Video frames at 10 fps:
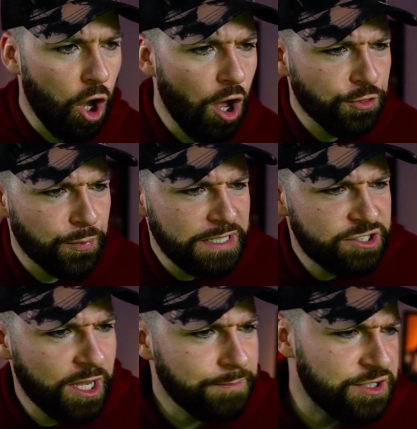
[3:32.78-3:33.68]
All 3
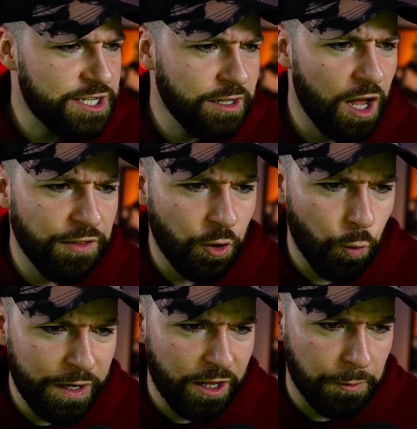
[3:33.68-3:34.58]
subs still on the wheel.